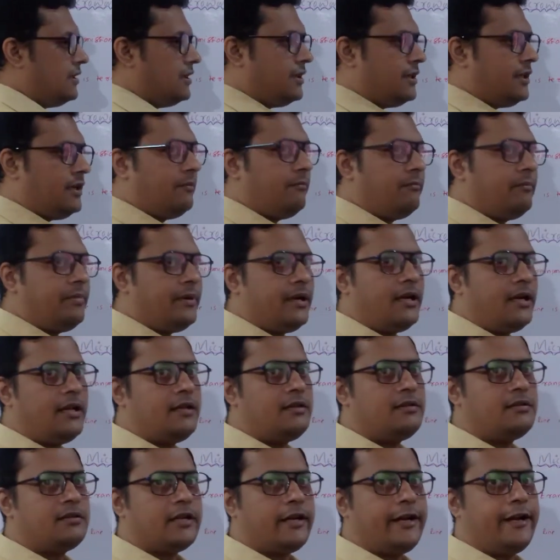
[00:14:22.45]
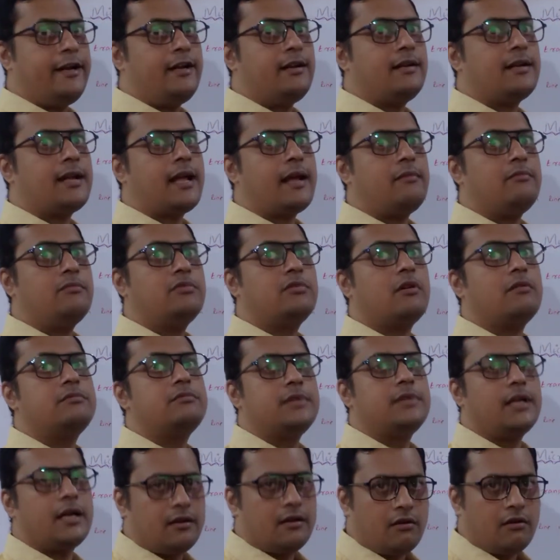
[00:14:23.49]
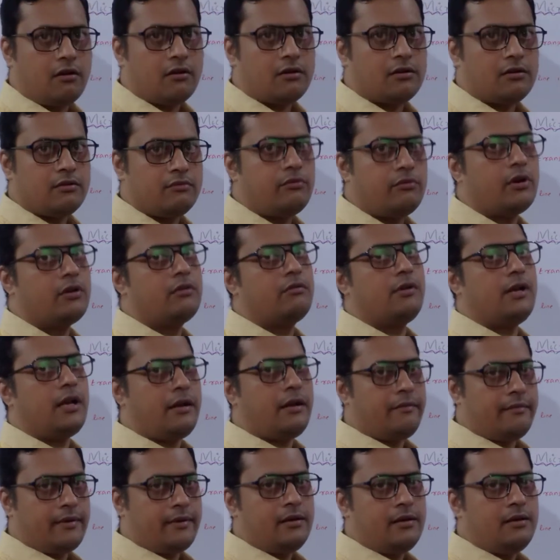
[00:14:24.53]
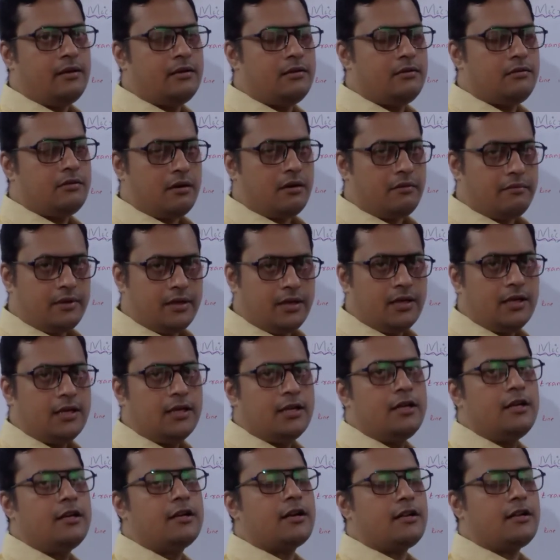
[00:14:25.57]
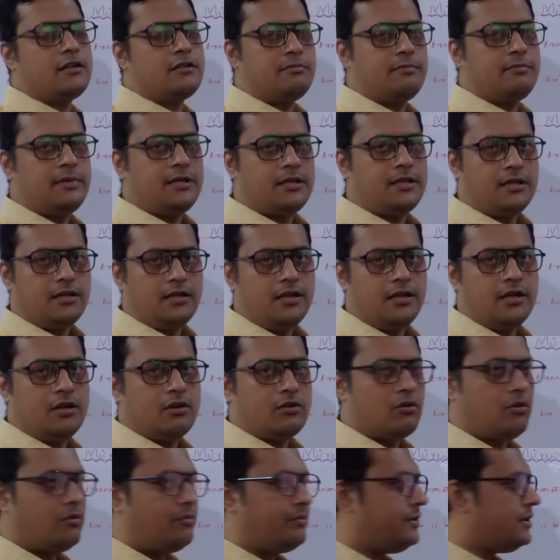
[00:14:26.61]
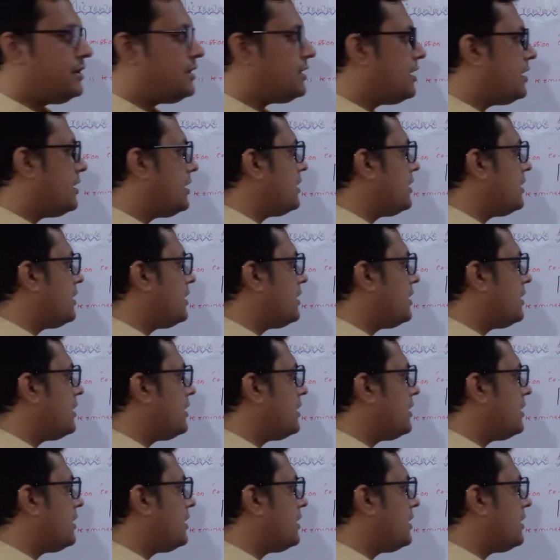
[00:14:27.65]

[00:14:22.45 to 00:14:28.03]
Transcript: impedance n times of Z0, what will happen to our transmission coefficient?